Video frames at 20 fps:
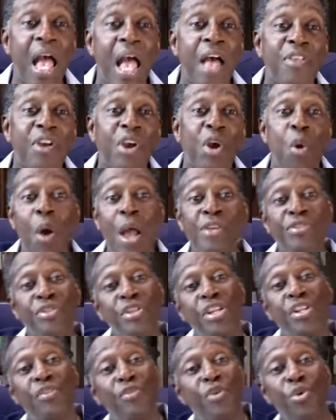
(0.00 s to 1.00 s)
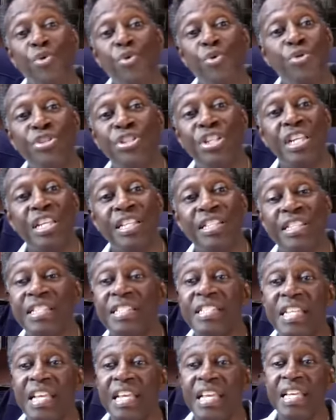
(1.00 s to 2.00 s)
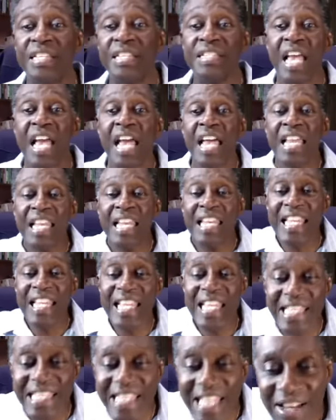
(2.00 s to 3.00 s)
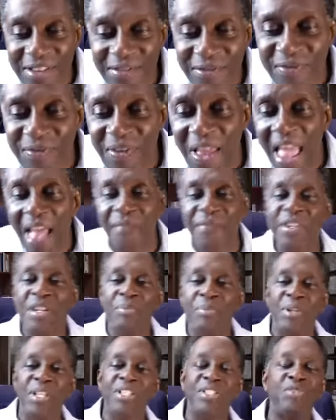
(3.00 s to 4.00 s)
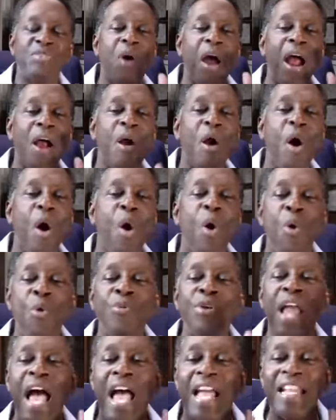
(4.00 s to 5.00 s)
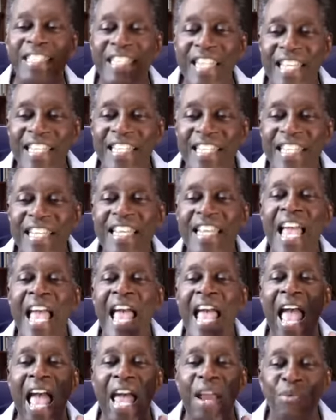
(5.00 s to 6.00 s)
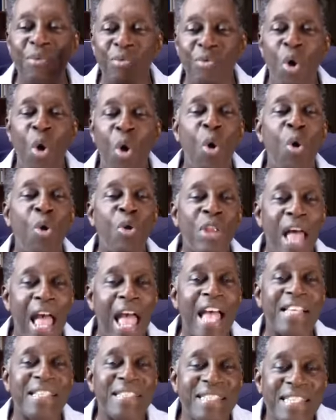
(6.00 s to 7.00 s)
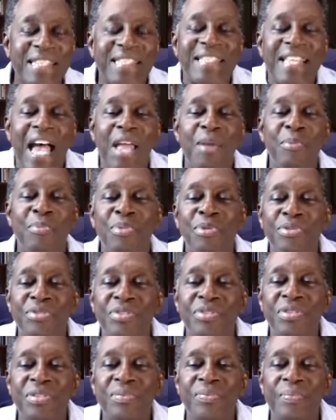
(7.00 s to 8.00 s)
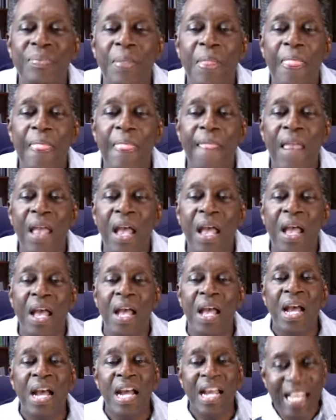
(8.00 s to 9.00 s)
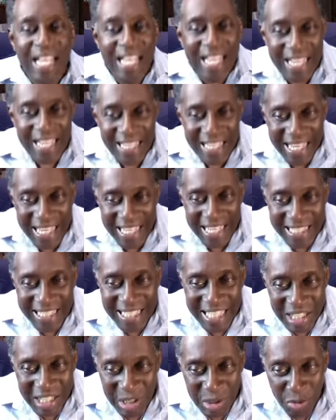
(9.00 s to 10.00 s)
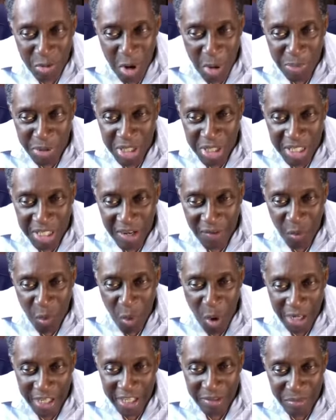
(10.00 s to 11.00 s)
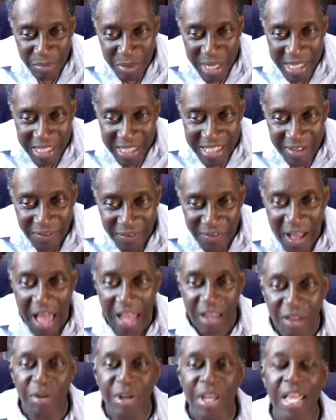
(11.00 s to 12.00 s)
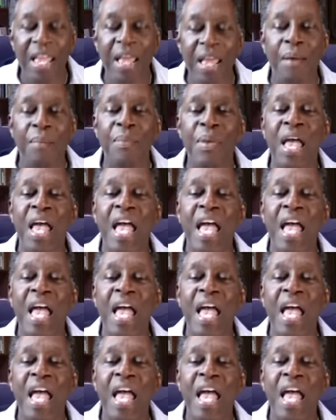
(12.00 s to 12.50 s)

The question of who Jesus is leads inevitably to our own identity and role as disciples. In his description of what it means to follow him,